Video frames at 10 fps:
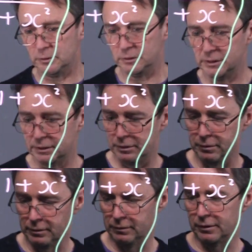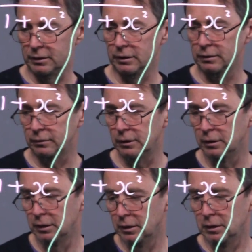Here's the derivative, right?
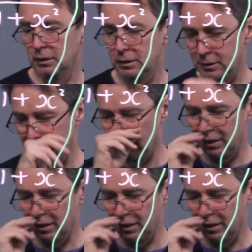So